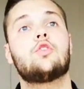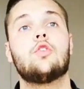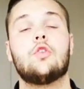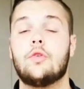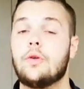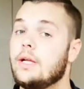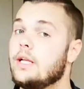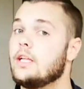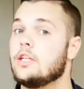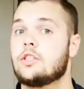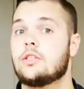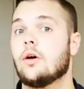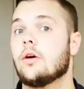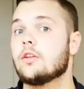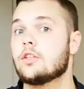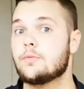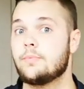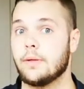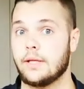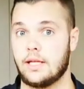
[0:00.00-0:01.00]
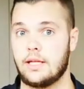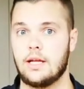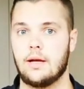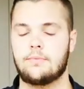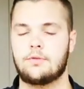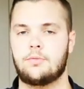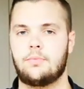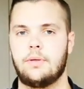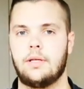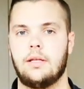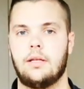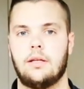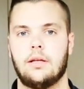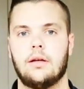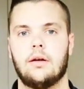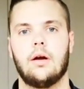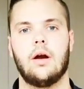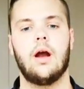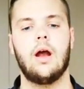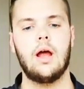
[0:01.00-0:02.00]
really starts picking up speed
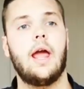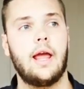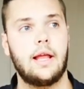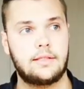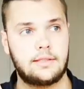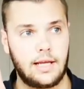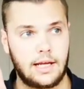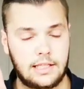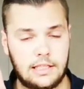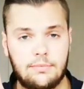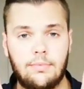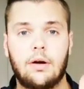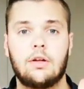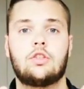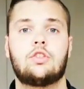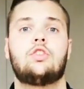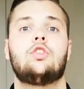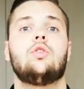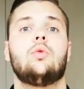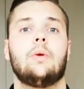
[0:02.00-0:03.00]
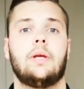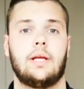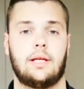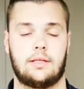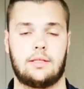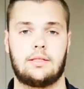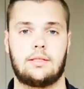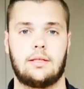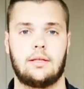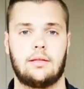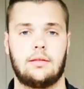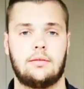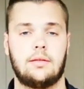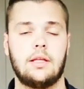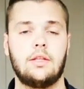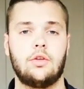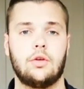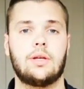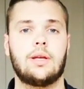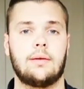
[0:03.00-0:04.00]
here. It takes about 2 weeks. Then
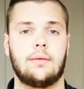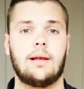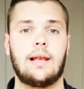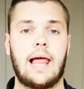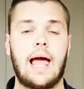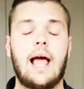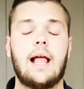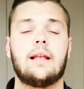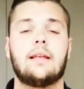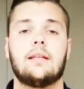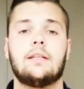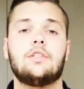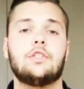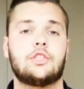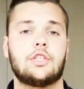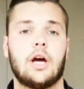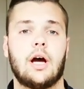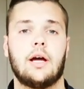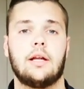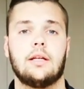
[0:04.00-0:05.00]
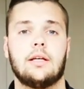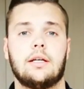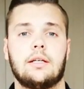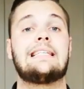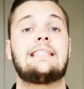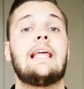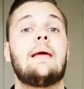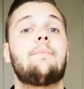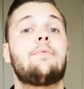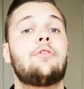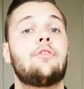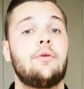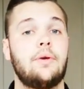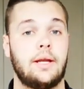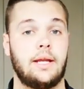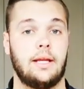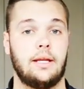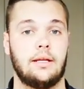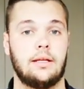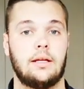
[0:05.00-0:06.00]
you can land in China. Step
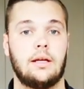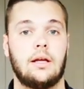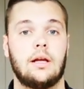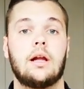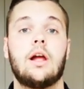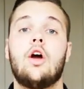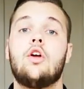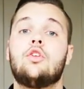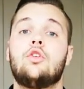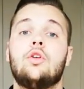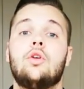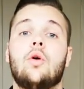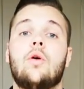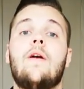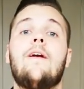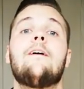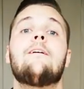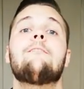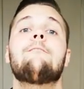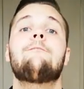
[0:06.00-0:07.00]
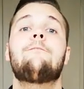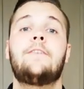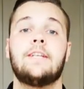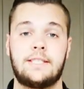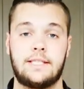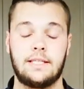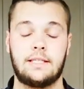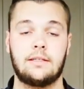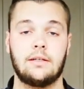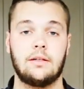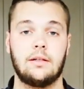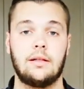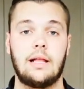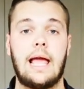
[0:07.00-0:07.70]
3, go do your physical